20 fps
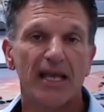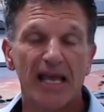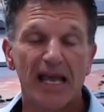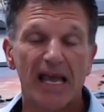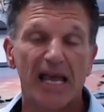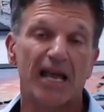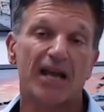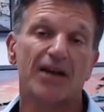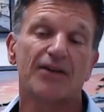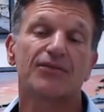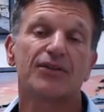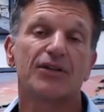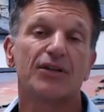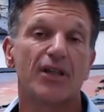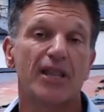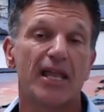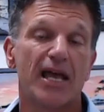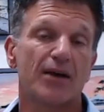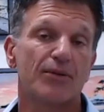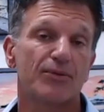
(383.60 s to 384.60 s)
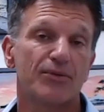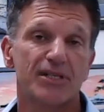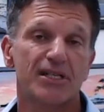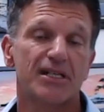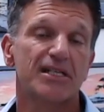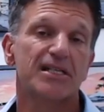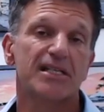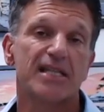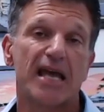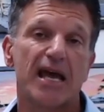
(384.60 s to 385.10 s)
After that was
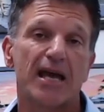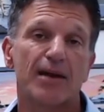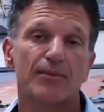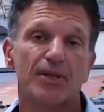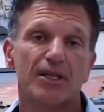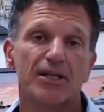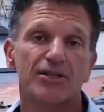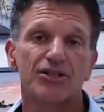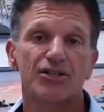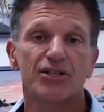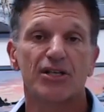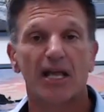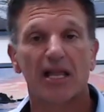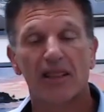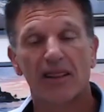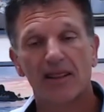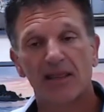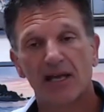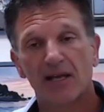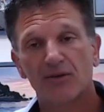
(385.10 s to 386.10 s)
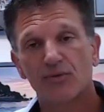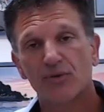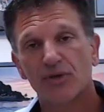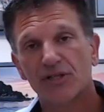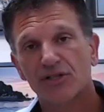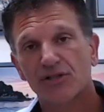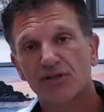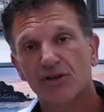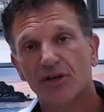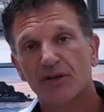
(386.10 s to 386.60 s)
established, then we
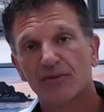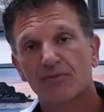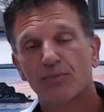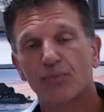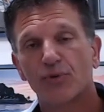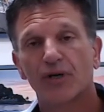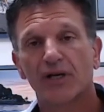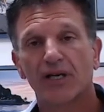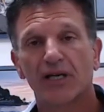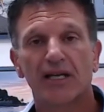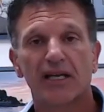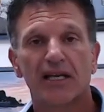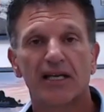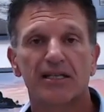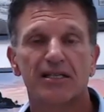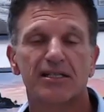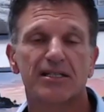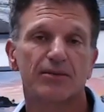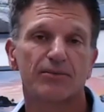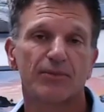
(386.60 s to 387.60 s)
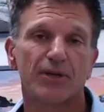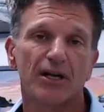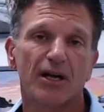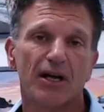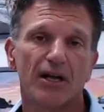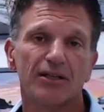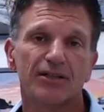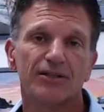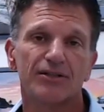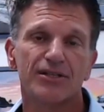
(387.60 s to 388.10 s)
start bringing in some
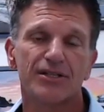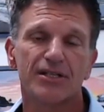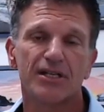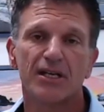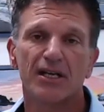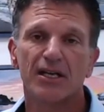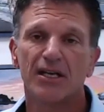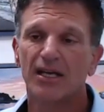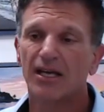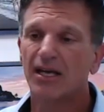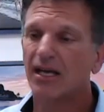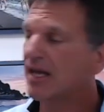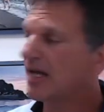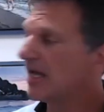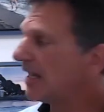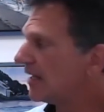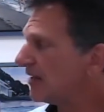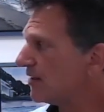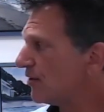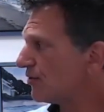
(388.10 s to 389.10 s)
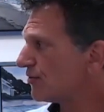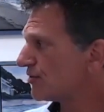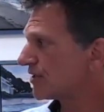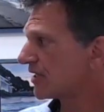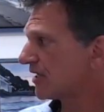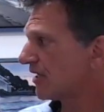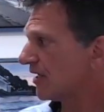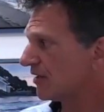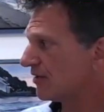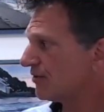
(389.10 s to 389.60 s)
colors. And those
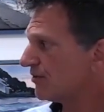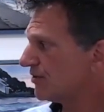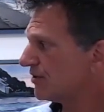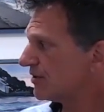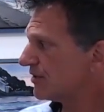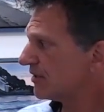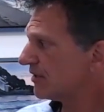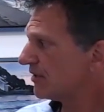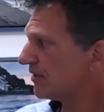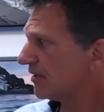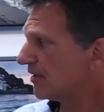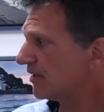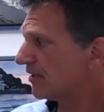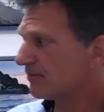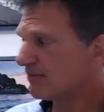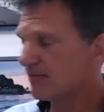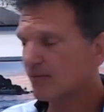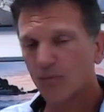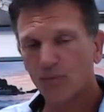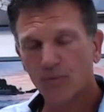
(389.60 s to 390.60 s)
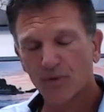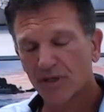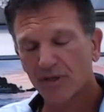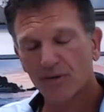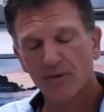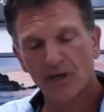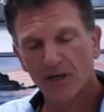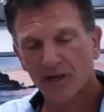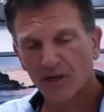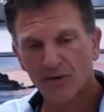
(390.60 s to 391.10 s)
colors,
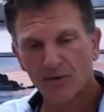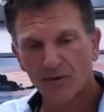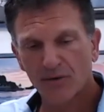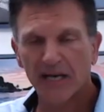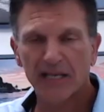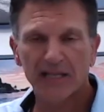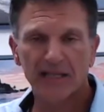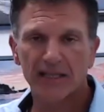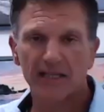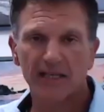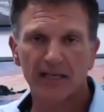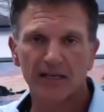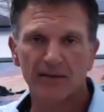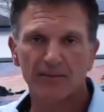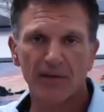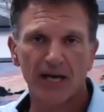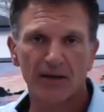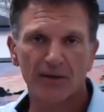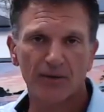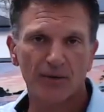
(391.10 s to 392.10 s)
a great thing about